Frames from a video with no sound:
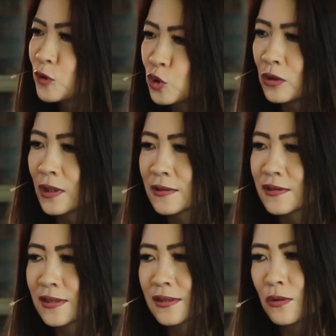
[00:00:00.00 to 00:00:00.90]
So
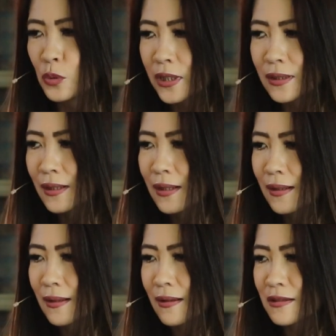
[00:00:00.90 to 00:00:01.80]
God's word,
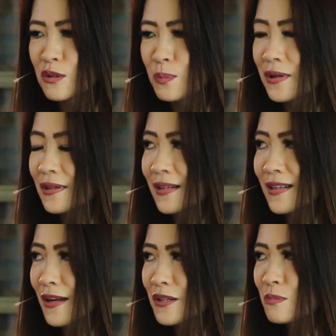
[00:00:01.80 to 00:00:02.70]
God's spirit,
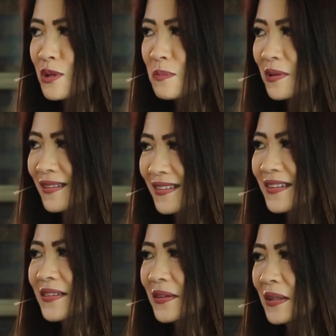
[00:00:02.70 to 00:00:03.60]
and God's people,
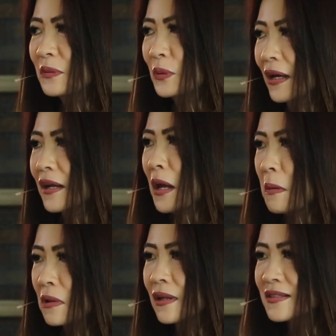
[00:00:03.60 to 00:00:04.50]
right, will
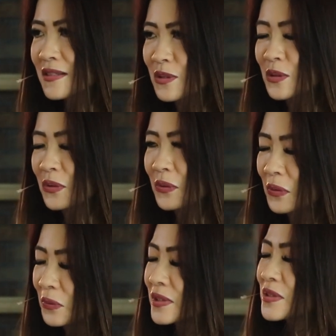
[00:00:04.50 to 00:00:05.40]
enable us to
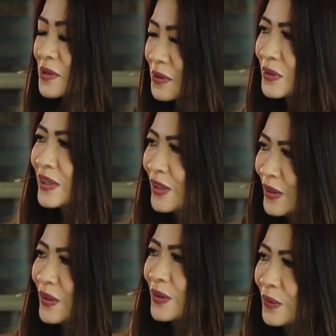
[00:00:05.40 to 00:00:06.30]
always do
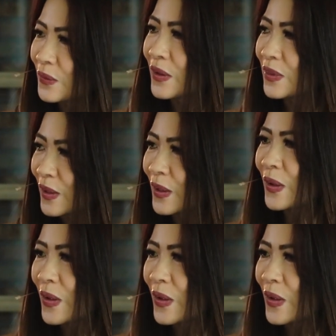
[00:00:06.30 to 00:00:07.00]
the right thing.